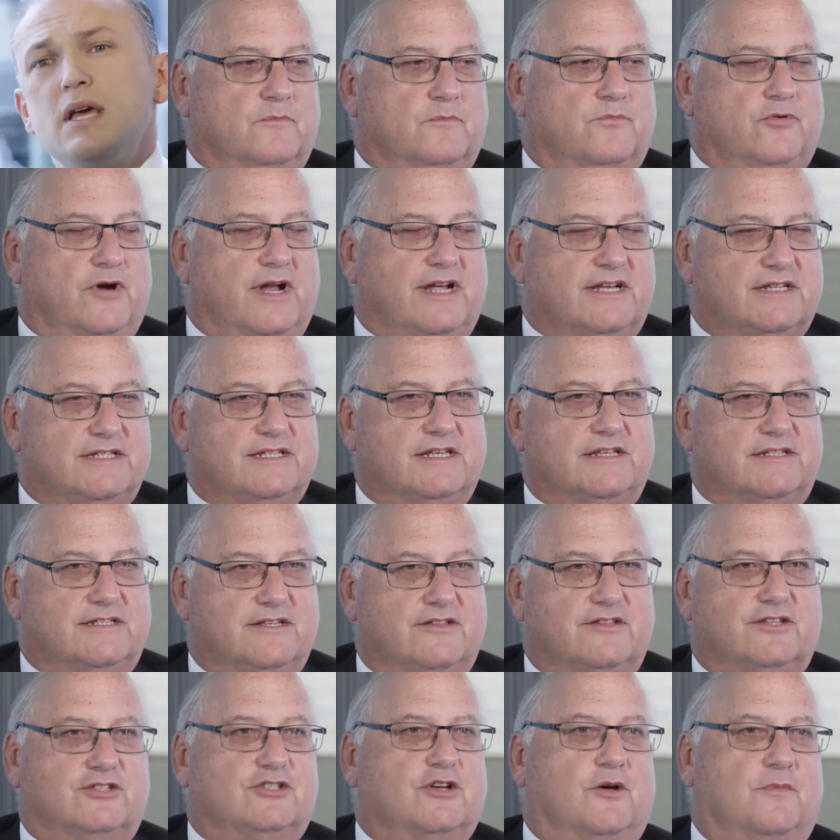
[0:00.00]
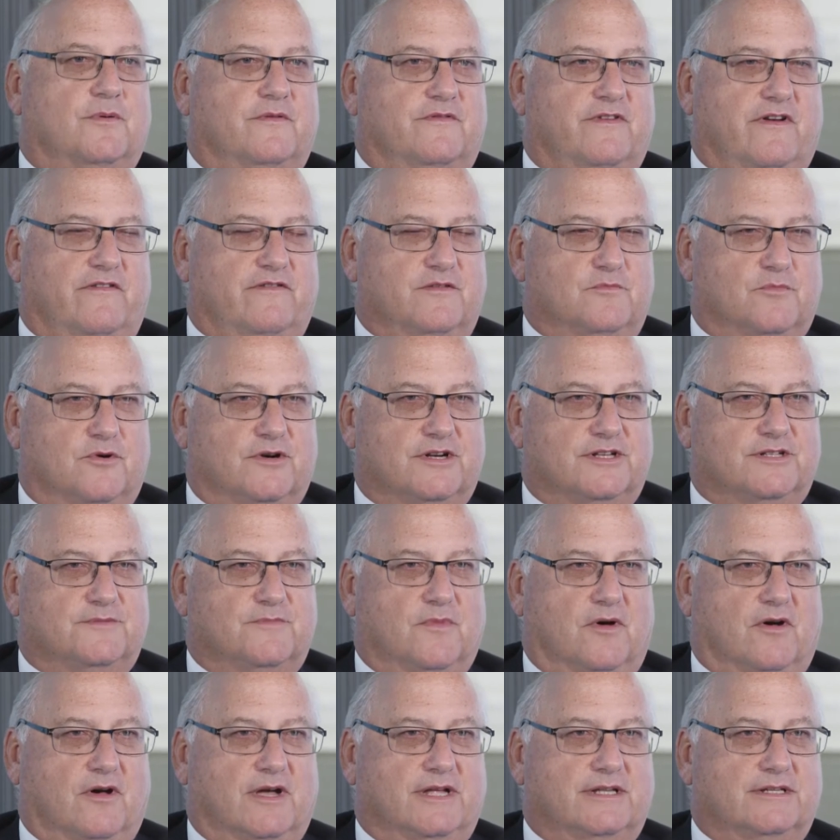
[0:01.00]
Brexit's at the top of everybody's
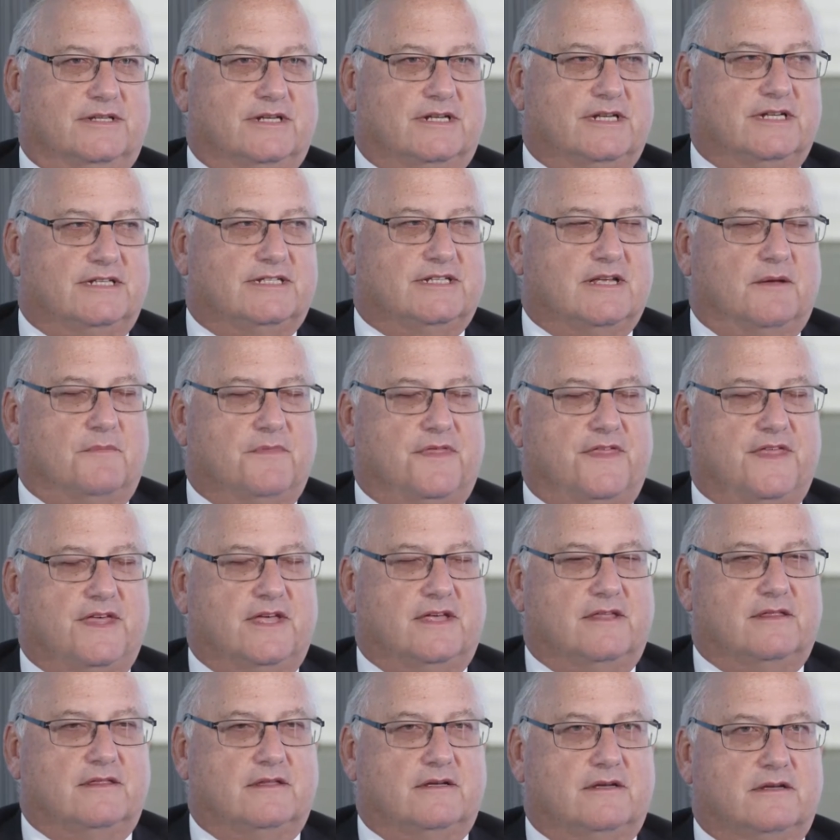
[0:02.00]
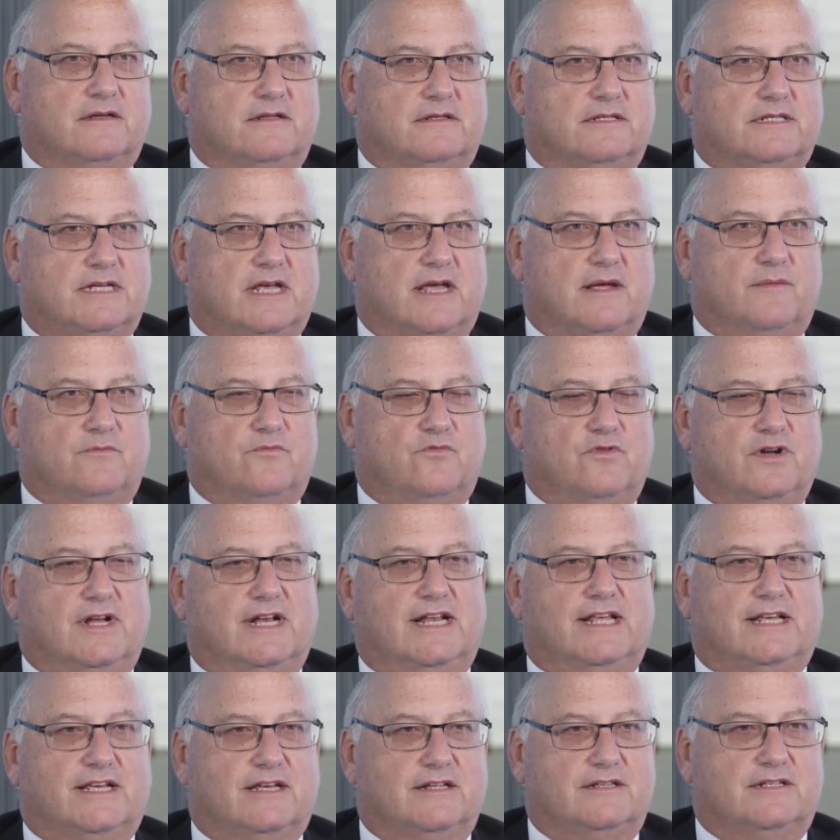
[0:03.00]
mind, and it's something that TAM
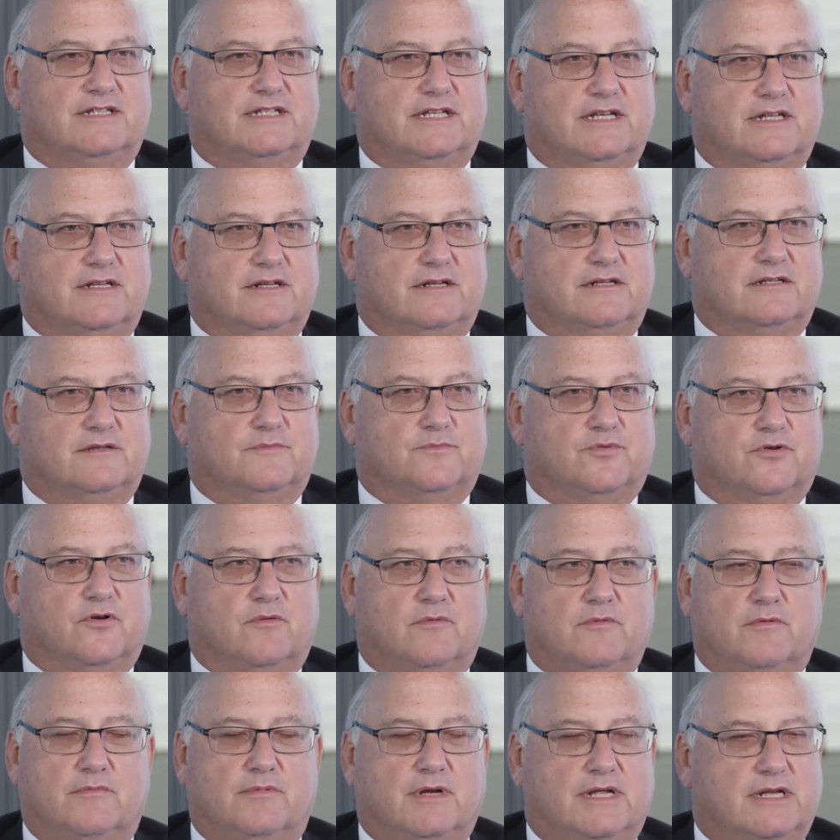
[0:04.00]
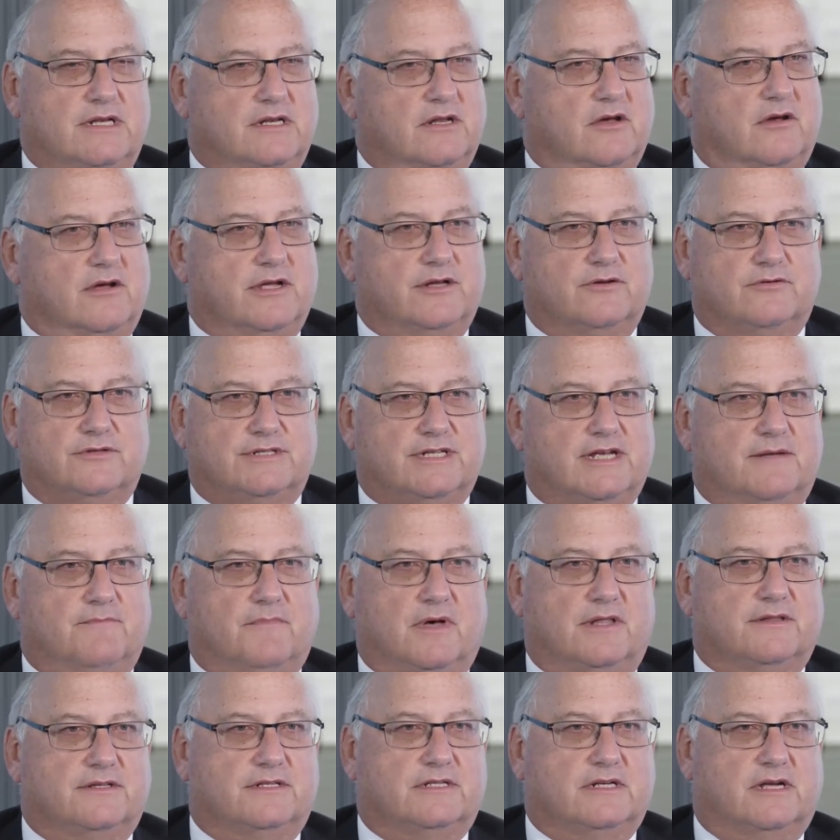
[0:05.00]
really considered probably 9 or 10
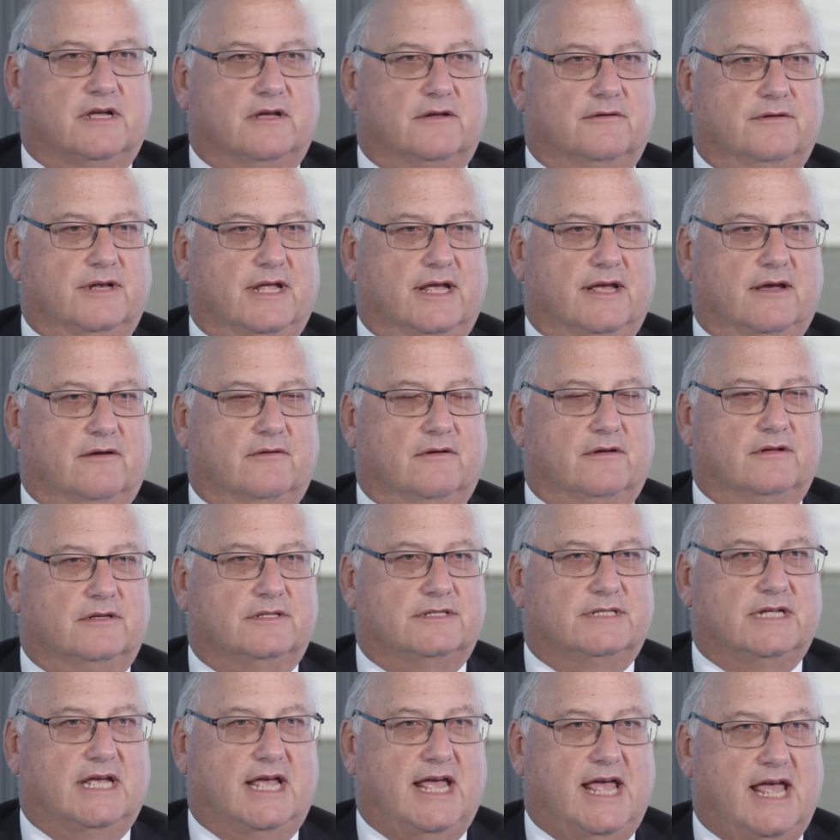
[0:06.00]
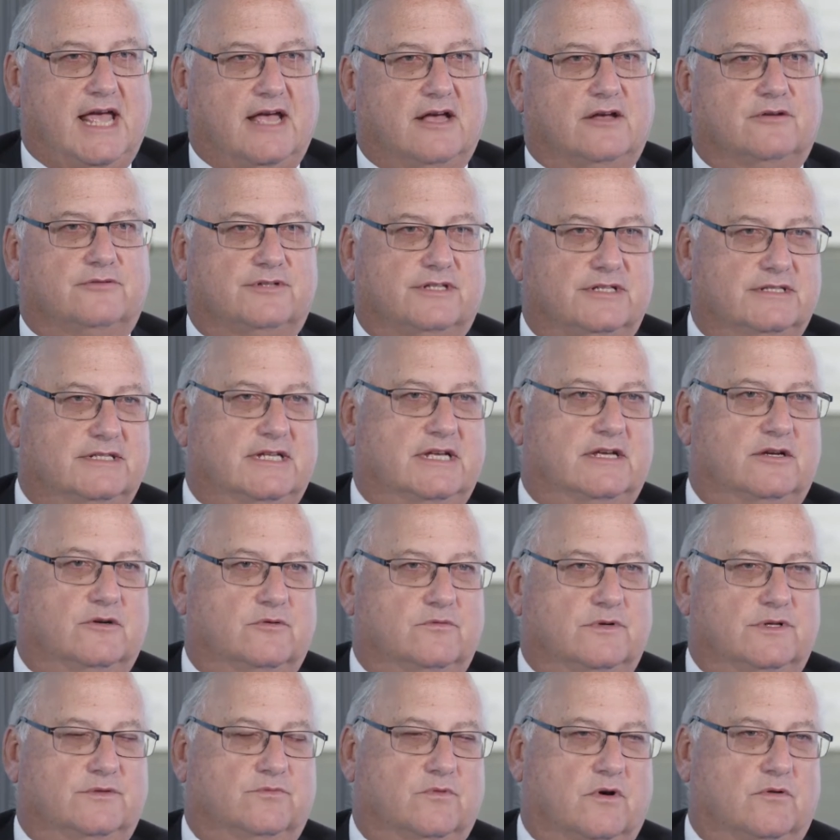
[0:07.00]
months ago now as to how to deal
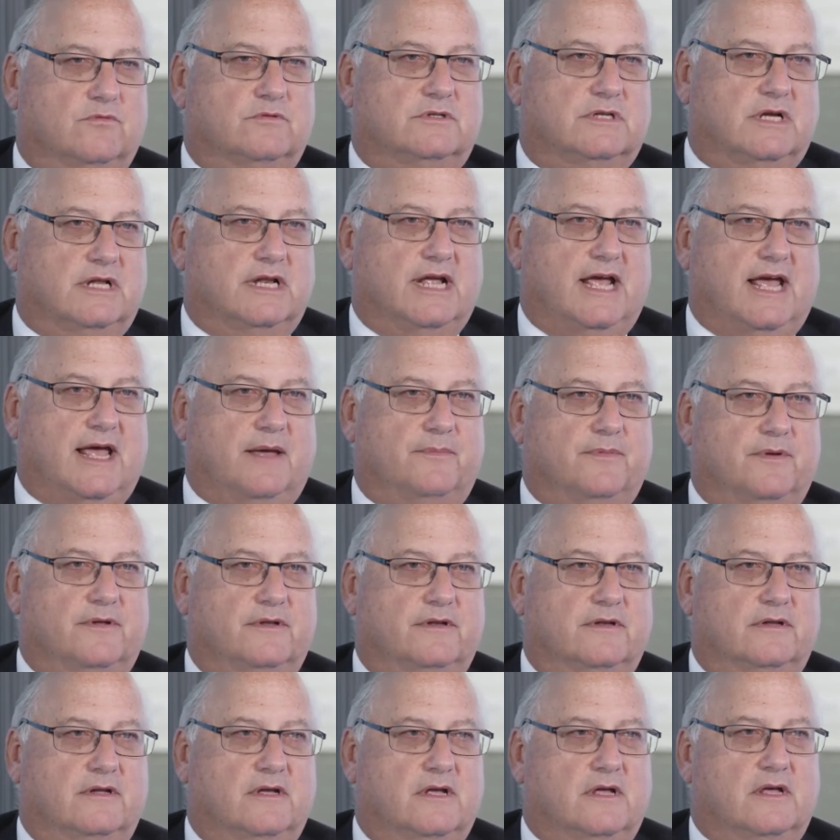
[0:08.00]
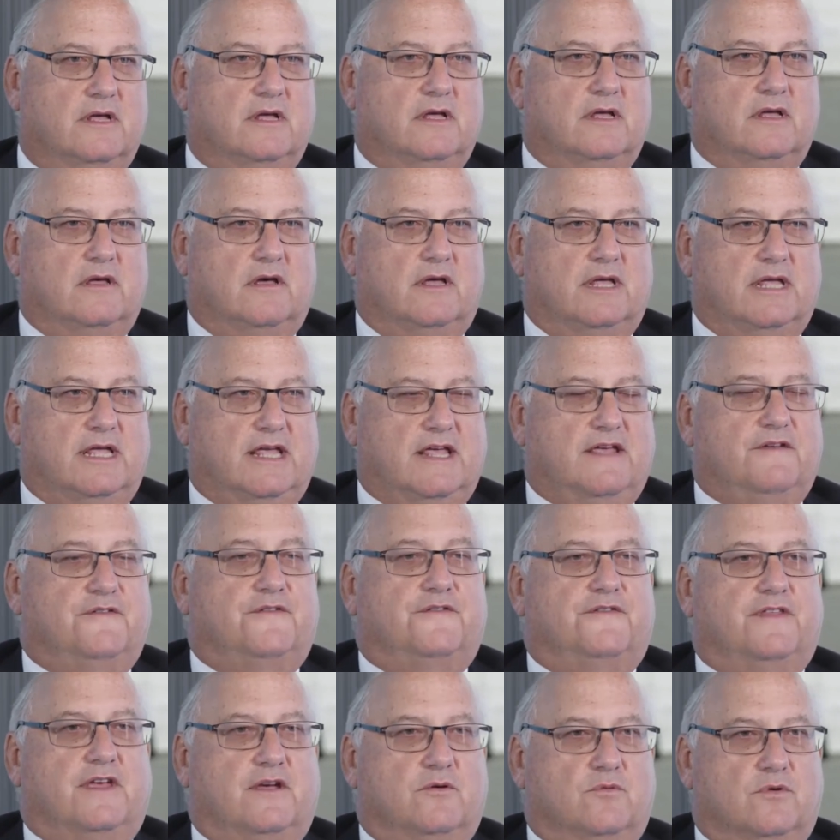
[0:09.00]
with what was going to happen
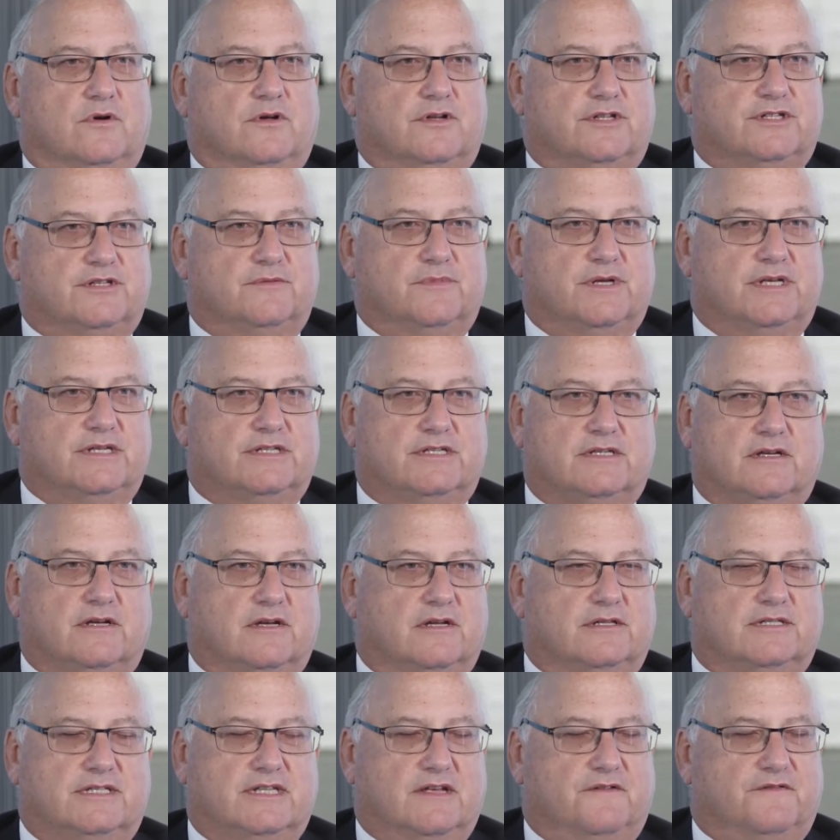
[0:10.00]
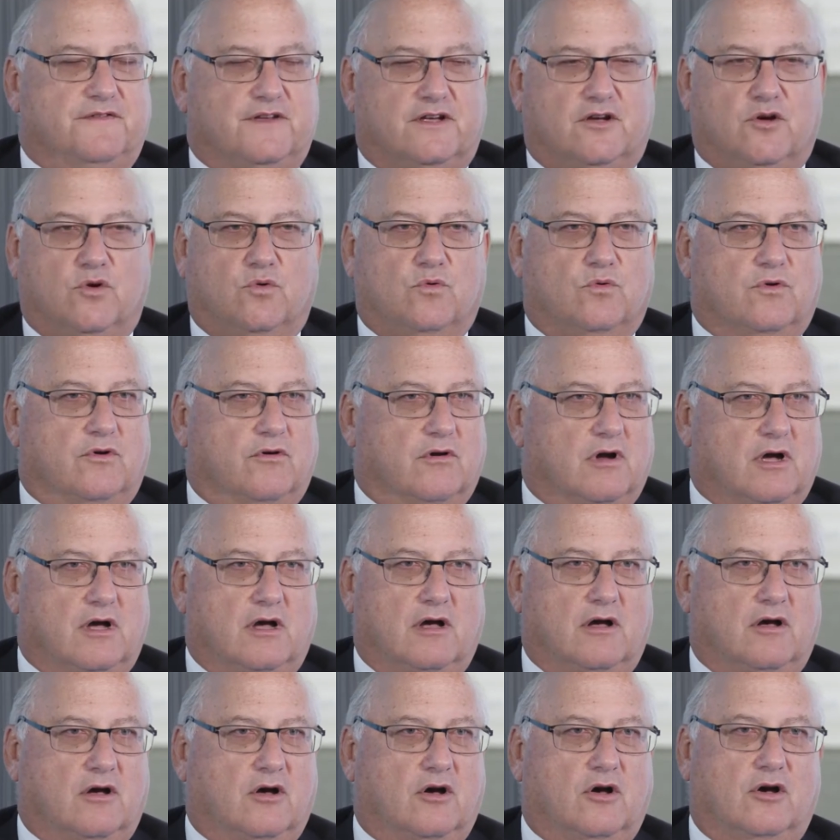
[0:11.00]
if there were to be a difficult or a
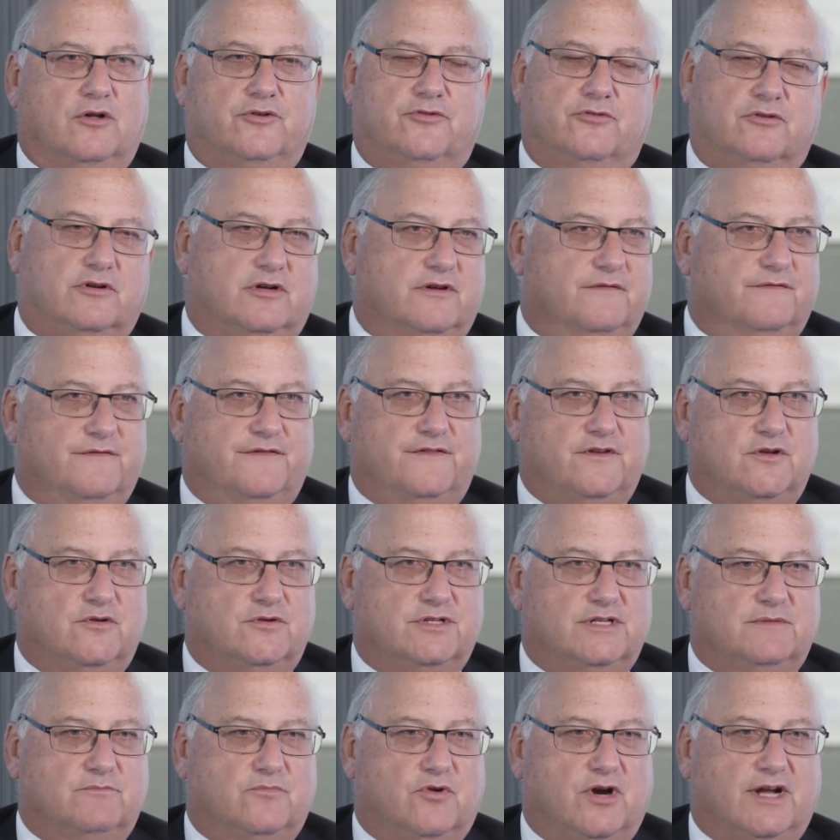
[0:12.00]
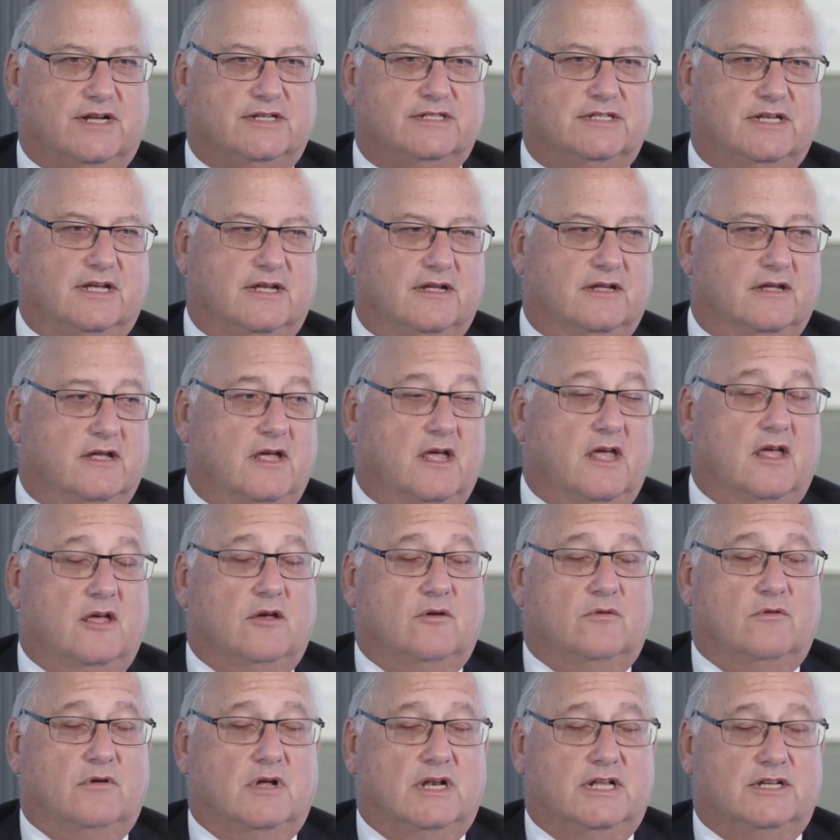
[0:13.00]
hard or a confusing Brexit.
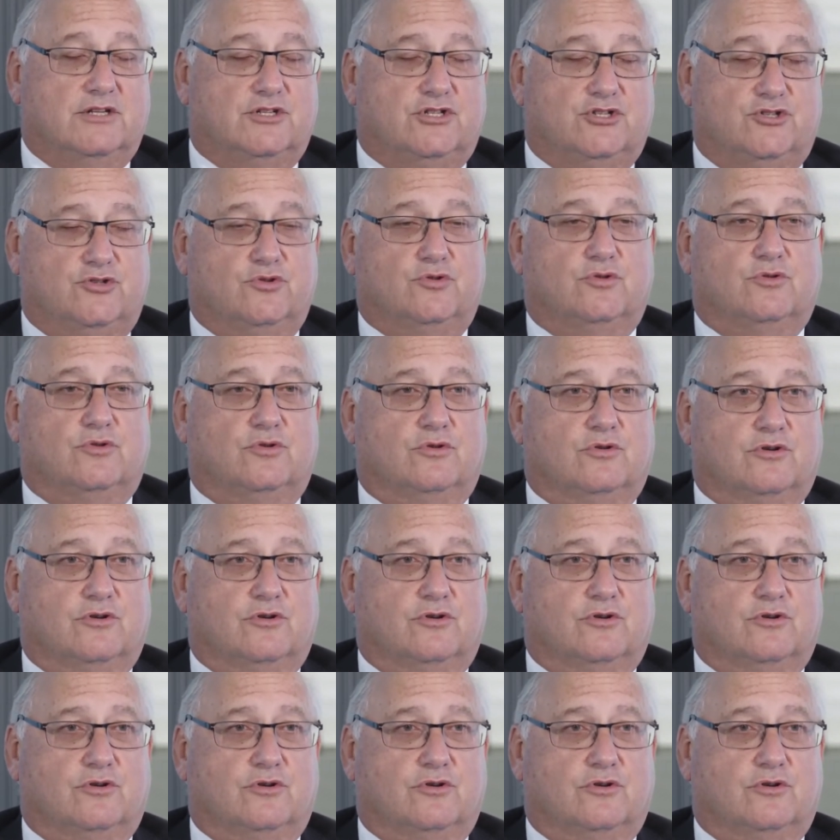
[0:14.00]
Well, it's sure